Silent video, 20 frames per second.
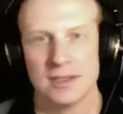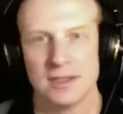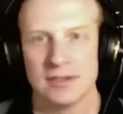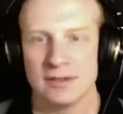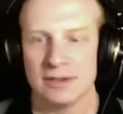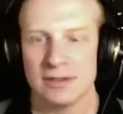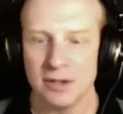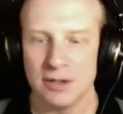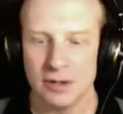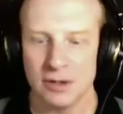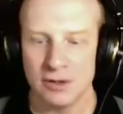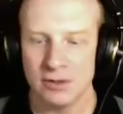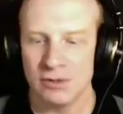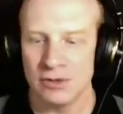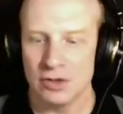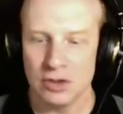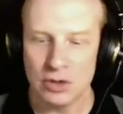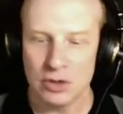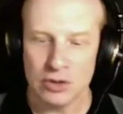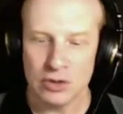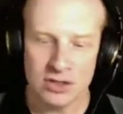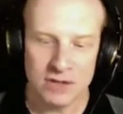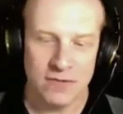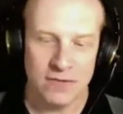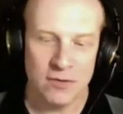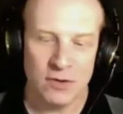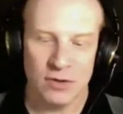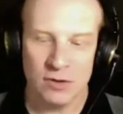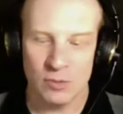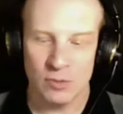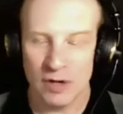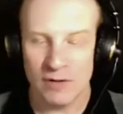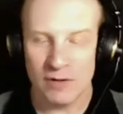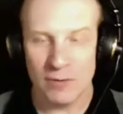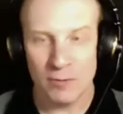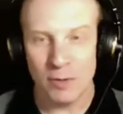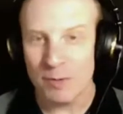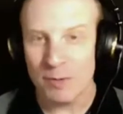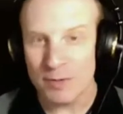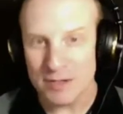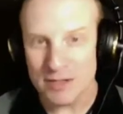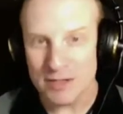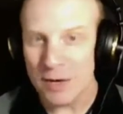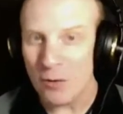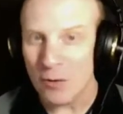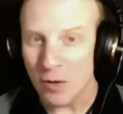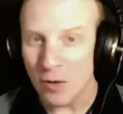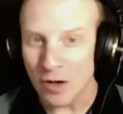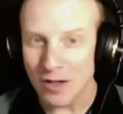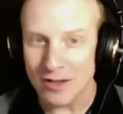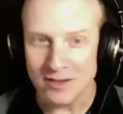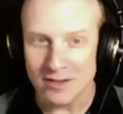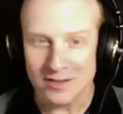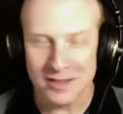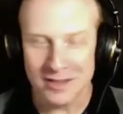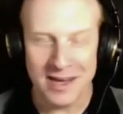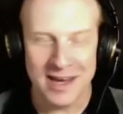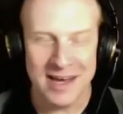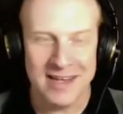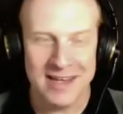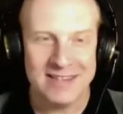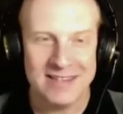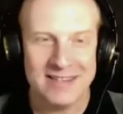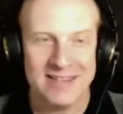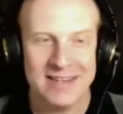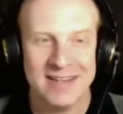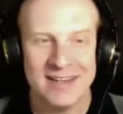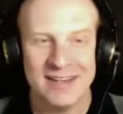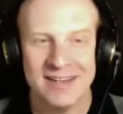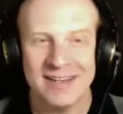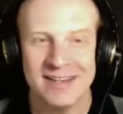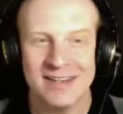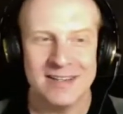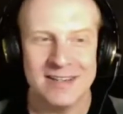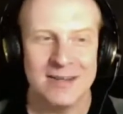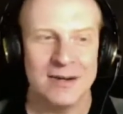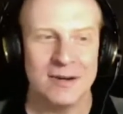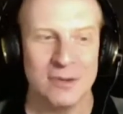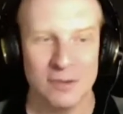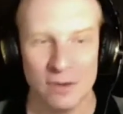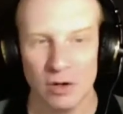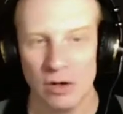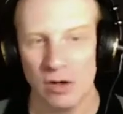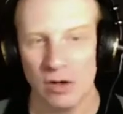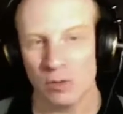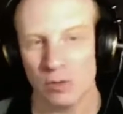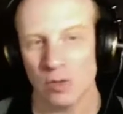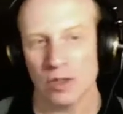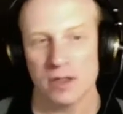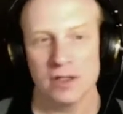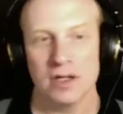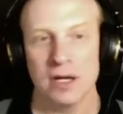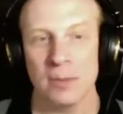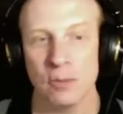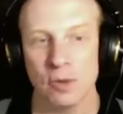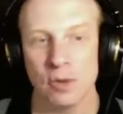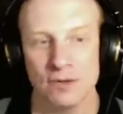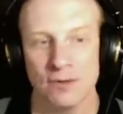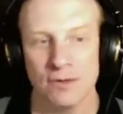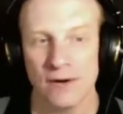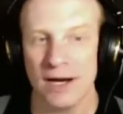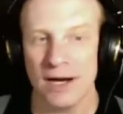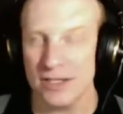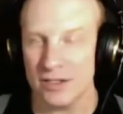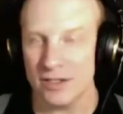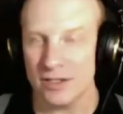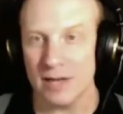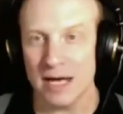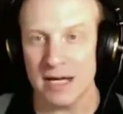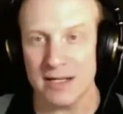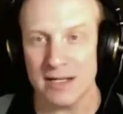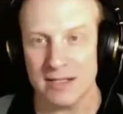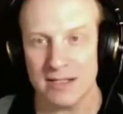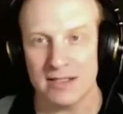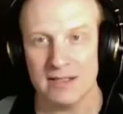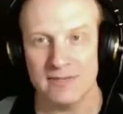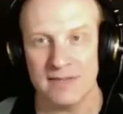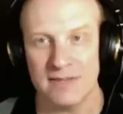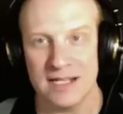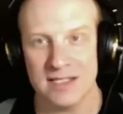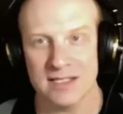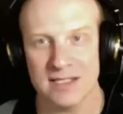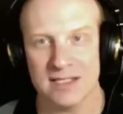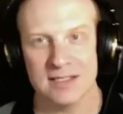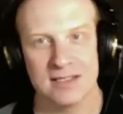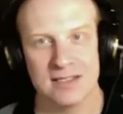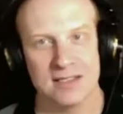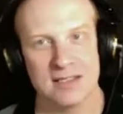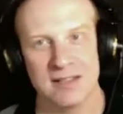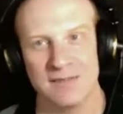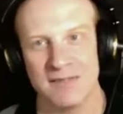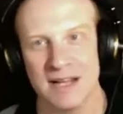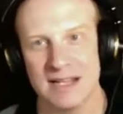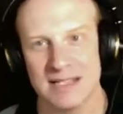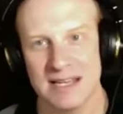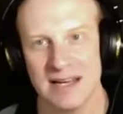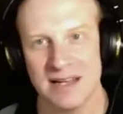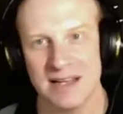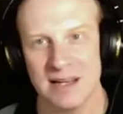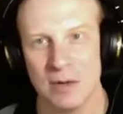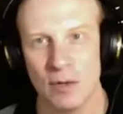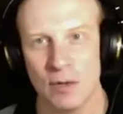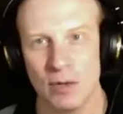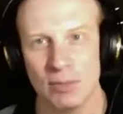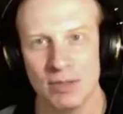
you know, use it for whatever purpose they want. And, uh, you know, onward and upward for Ashley Madison, if that's, if that's how they want to